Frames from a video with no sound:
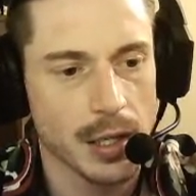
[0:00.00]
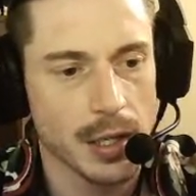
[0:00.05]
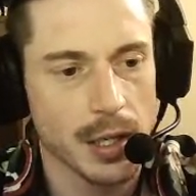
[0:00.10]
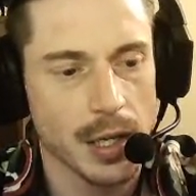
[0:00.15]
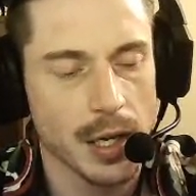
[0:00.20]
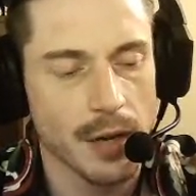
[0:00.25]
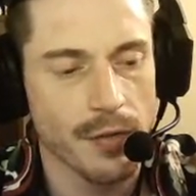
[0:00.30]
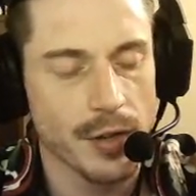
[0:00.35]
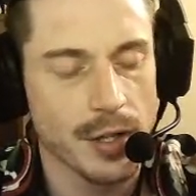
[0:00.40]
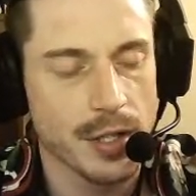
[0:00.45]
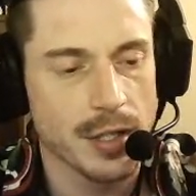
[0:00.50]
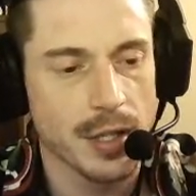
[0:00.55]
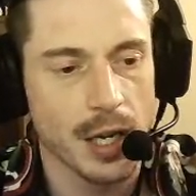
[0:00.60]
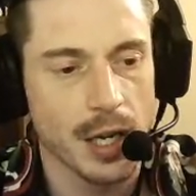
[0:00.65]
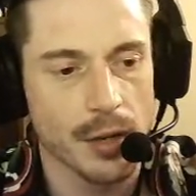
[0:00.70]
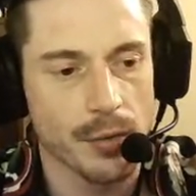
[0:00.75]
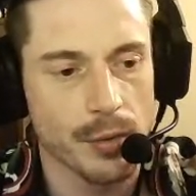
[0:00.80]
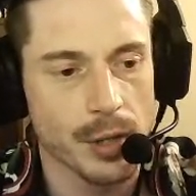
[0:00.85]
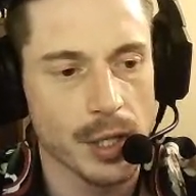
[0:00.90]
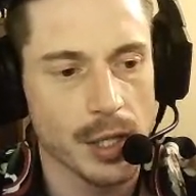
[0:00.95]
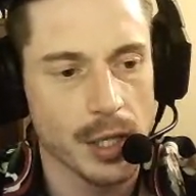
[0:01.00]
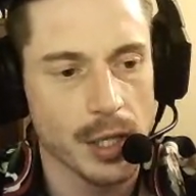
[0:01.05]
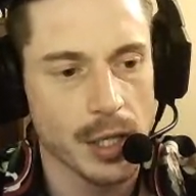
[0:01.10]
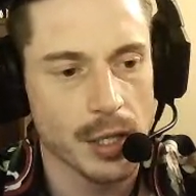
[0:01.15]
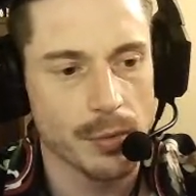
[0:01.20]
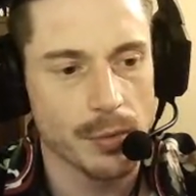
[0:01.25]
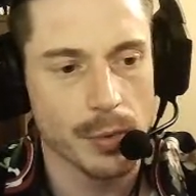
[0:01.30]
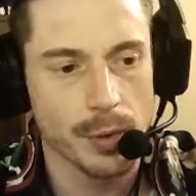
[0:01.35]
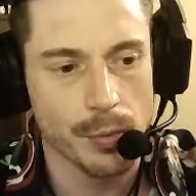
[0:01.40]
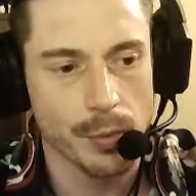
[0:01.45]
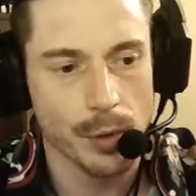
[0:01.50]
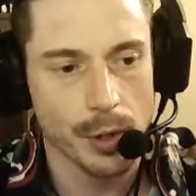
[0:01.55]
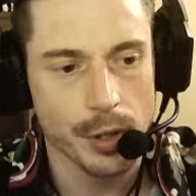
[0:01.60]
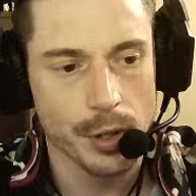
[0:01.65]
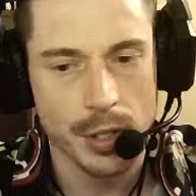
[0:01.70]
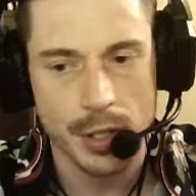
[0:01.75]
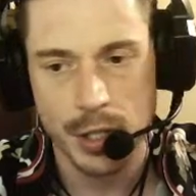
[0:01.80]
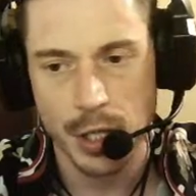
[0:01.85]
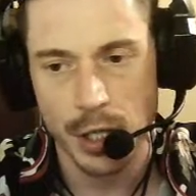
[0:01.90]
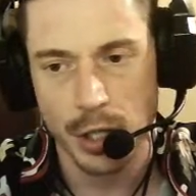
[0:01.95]
If it's not a reconnect, we run
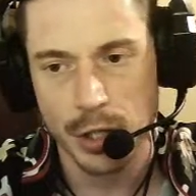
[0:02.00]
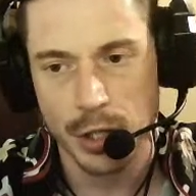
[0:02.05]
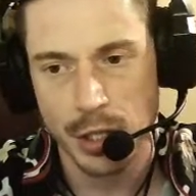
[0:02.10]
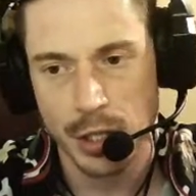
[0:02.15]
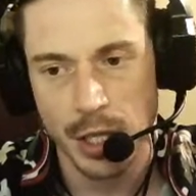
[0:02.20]
this section.